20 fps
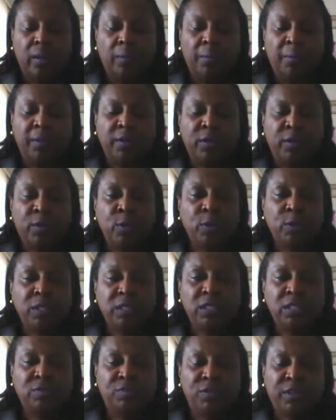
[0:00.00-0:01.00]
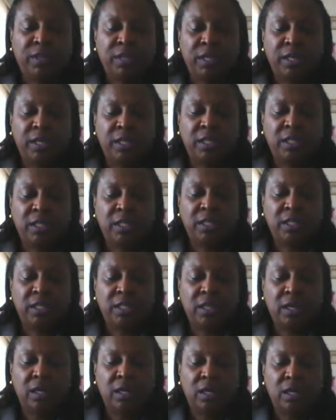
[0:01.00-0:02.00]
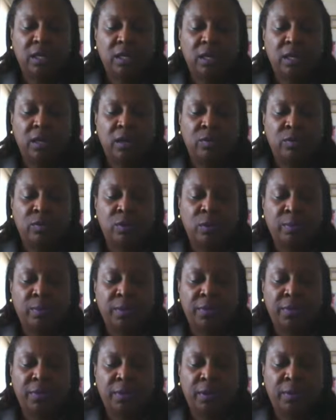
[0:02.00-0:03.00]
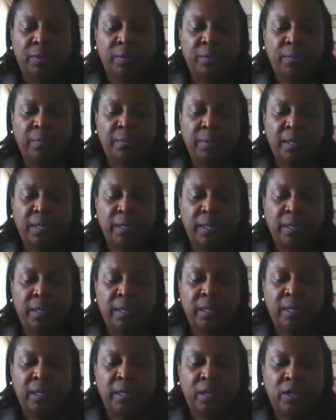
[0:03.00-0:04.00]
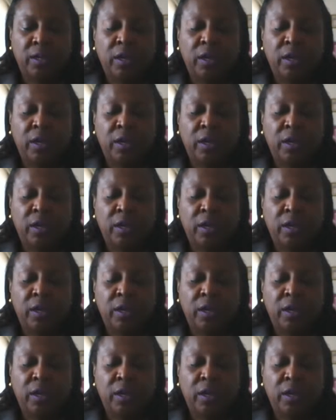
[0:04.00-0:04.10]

But uses for these aromatherapy